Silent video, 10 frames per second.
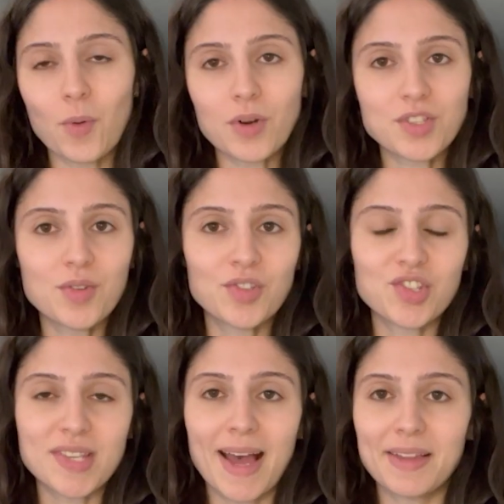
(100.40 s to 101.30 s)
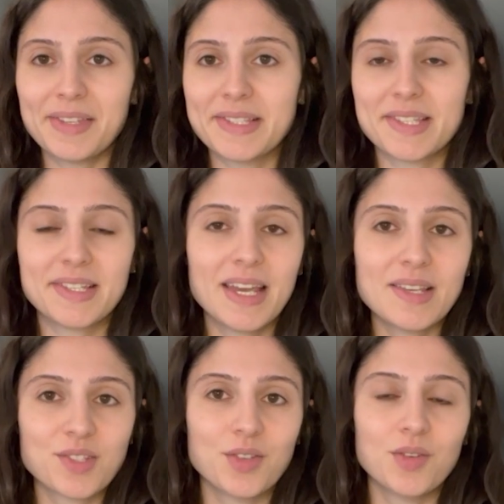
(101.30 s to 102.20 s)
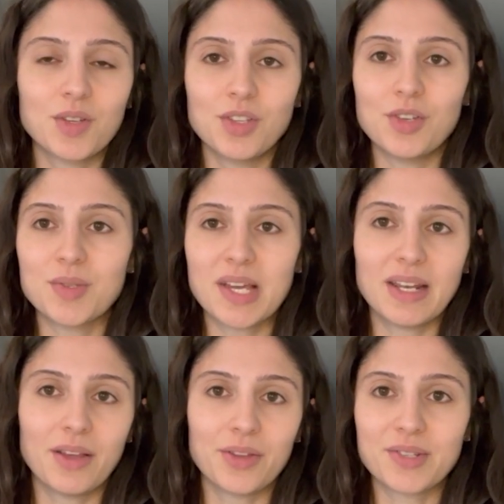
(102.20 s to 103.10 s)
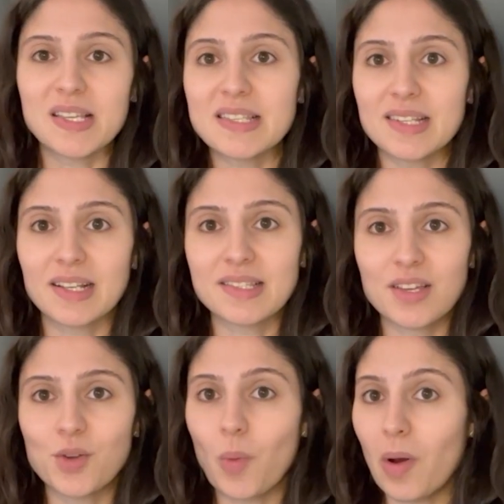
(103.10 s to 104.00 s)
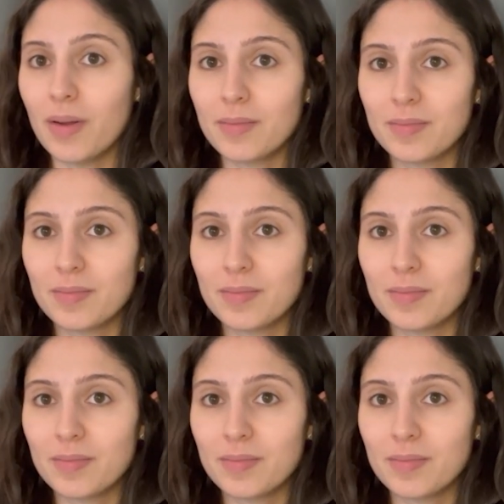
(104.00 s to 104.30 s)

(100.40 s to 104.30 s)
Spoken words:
course, you can just add these to taste or you can use any other seasonings that you want.